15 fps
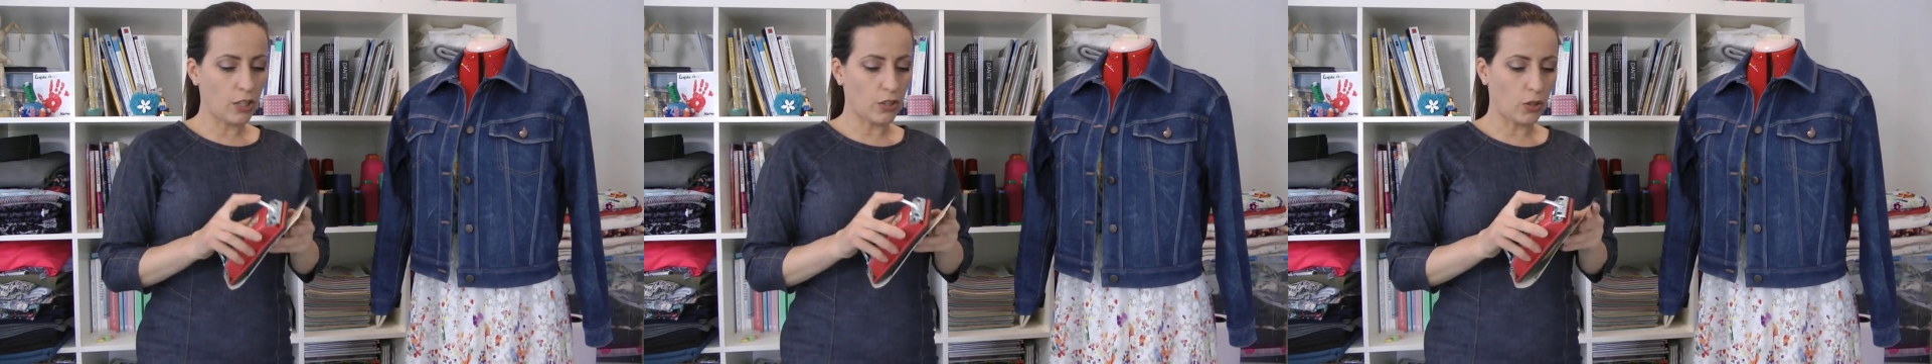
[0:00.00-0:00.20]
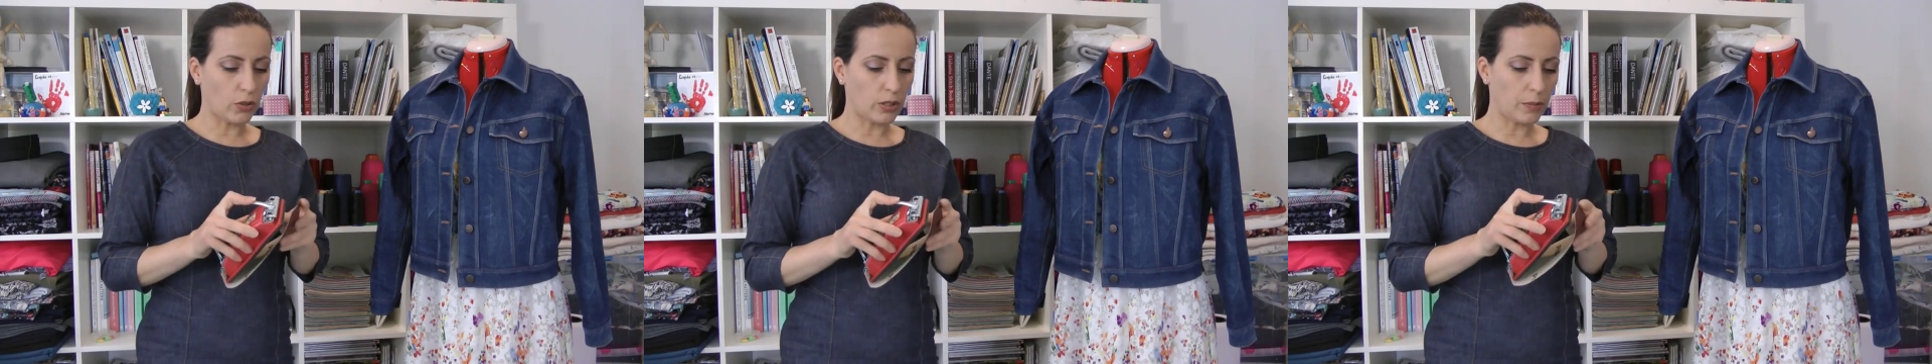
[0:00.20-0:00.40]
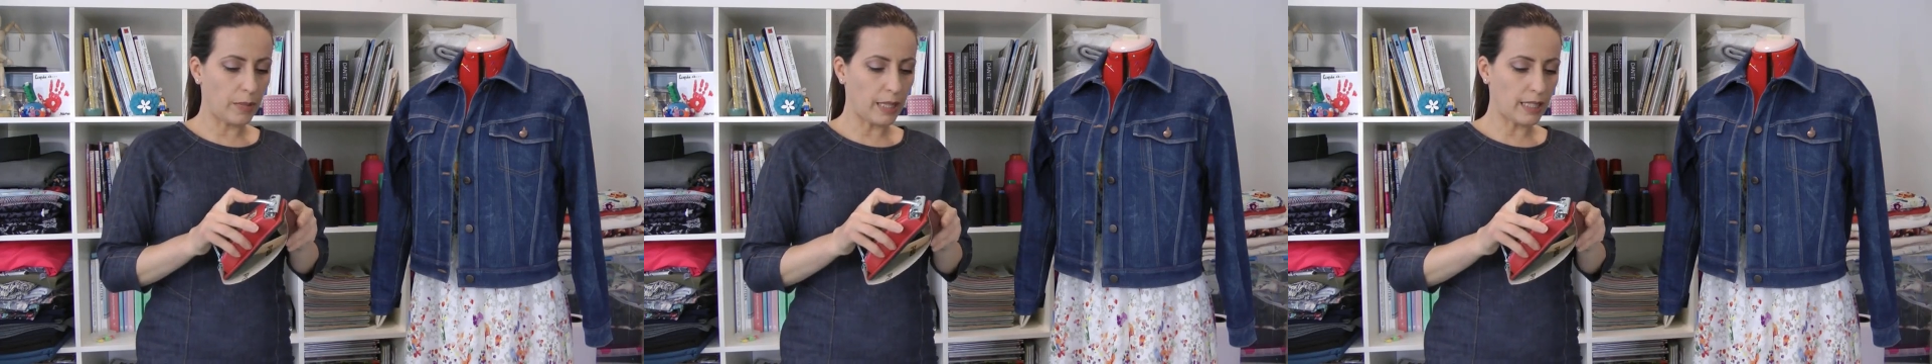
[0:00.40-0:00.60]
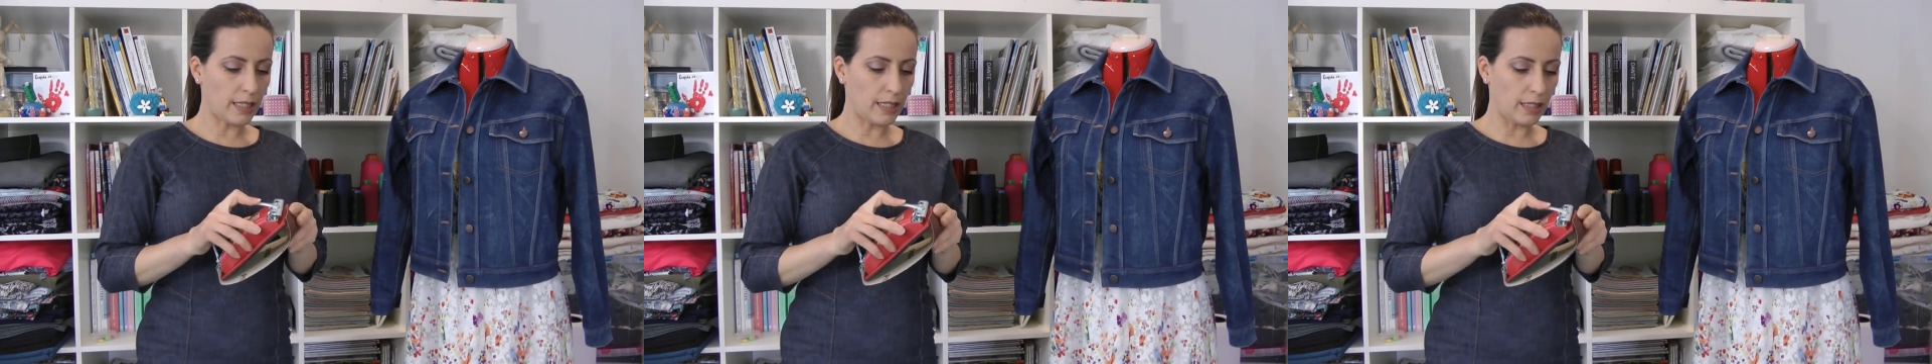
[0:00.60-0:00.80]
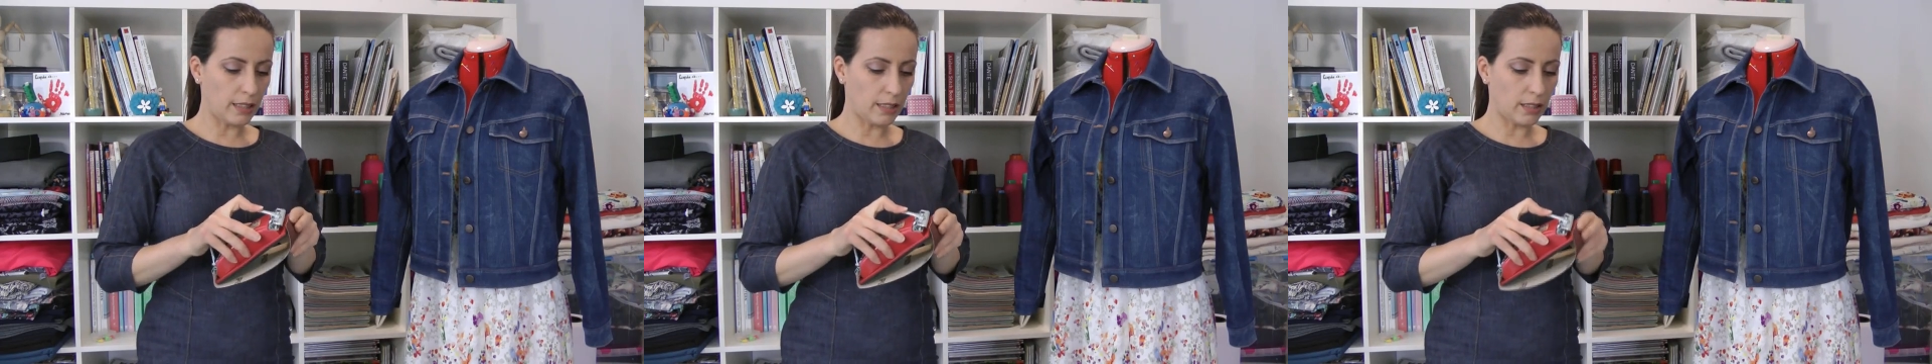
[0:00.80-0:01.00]
So the
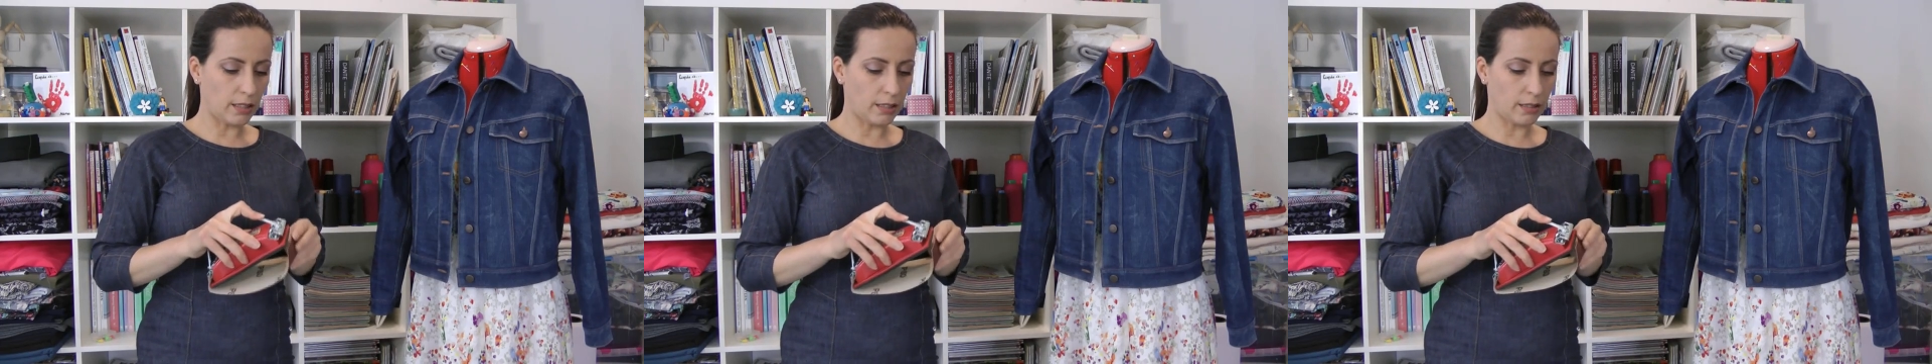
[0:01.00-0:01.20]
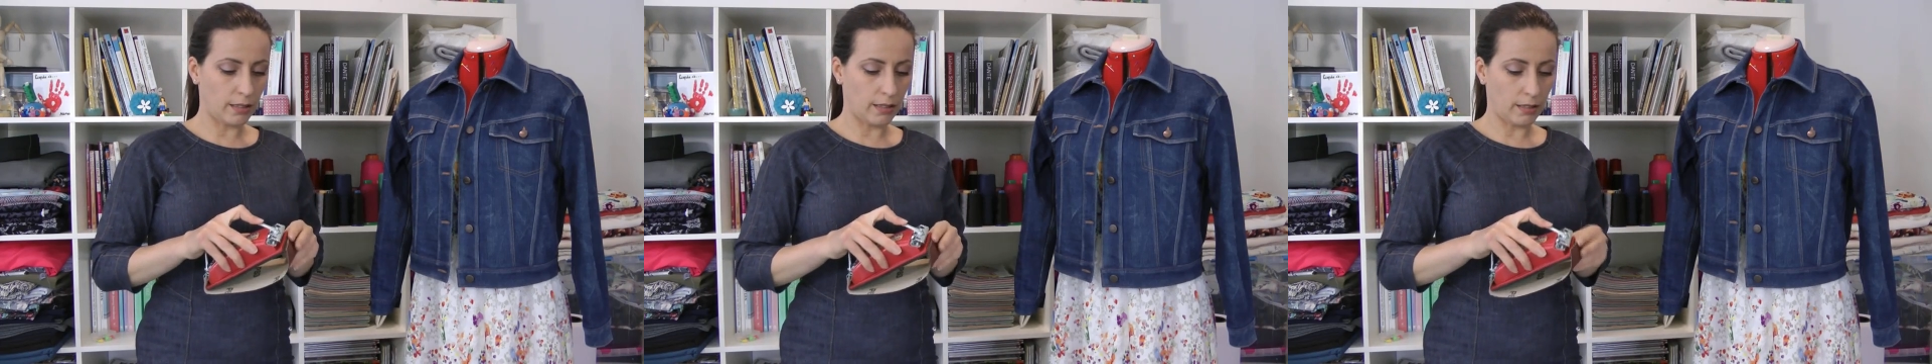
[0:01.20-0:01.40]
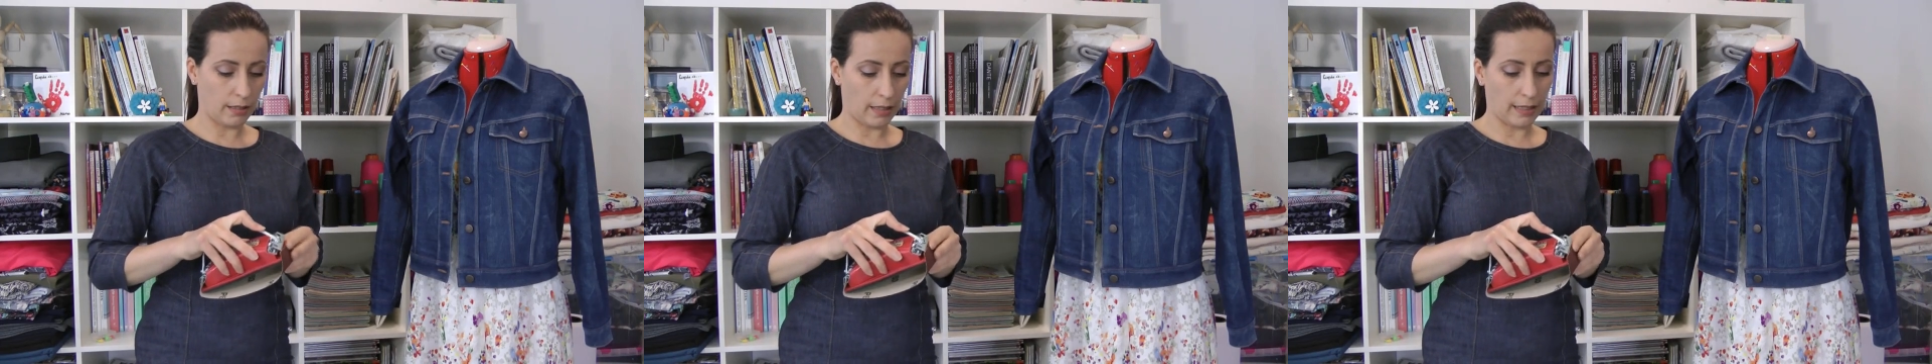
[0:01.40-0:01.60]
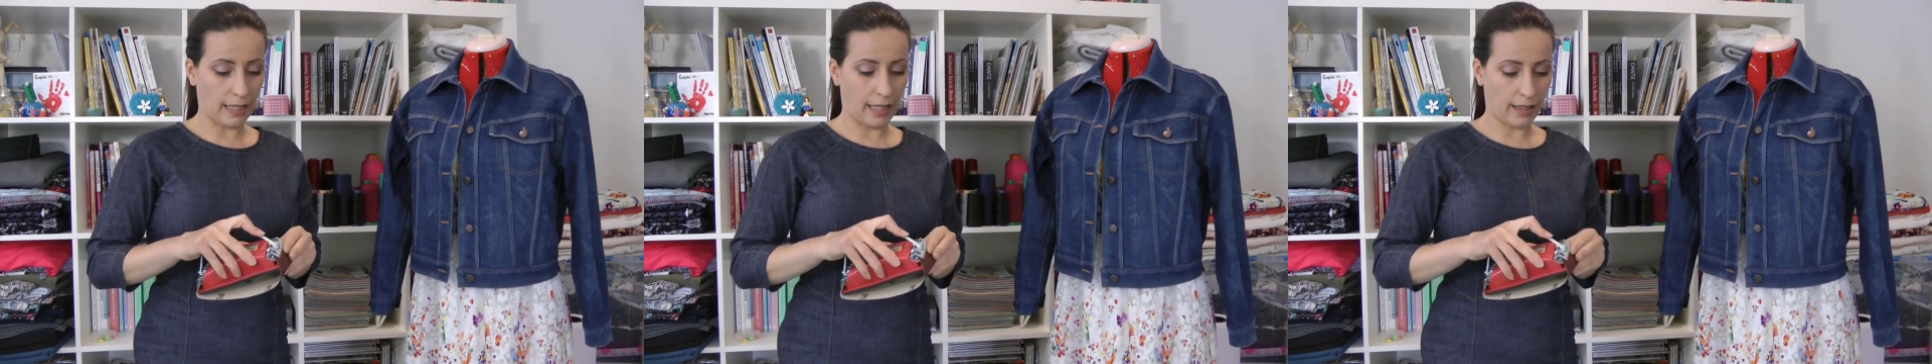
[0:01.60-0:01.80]
best is, and